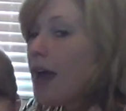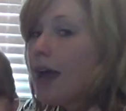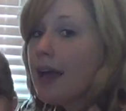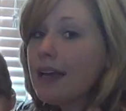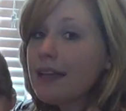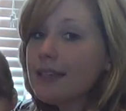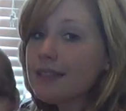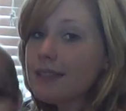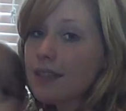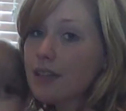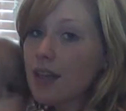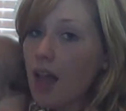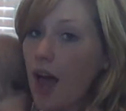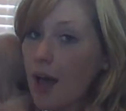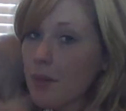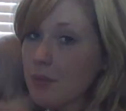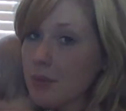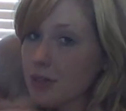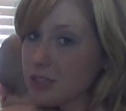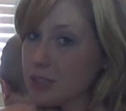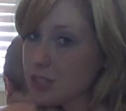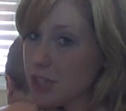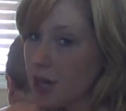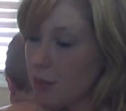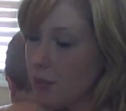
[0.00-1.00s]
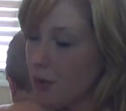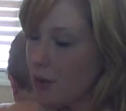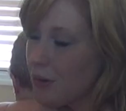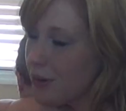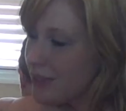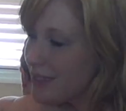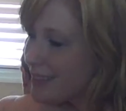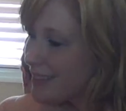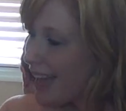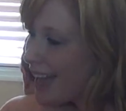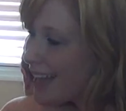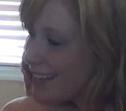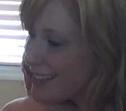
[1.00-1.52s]
He has a lot more trouble
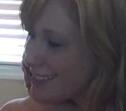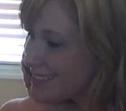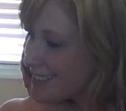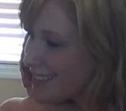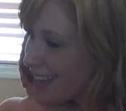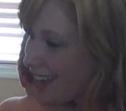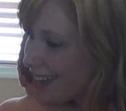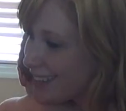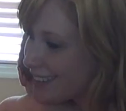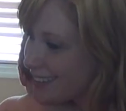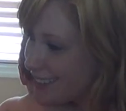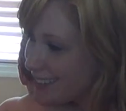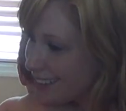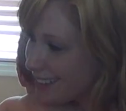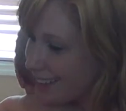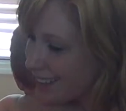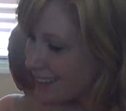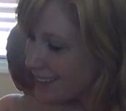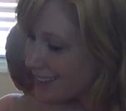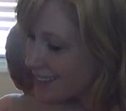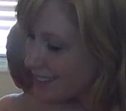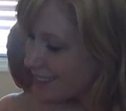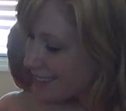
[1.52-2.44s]
with that side than the other